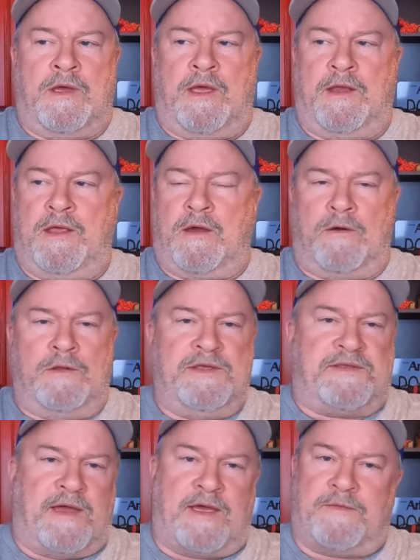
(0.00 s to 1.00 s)
And the only
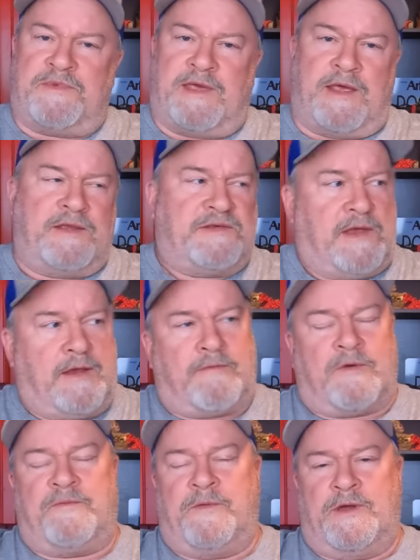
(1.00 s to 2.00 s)
times that has
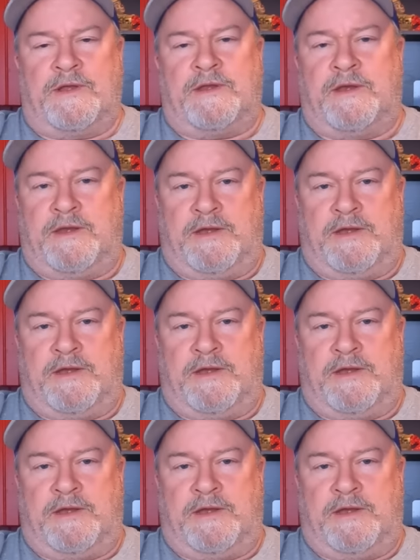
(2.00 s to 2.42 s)
ever flooded,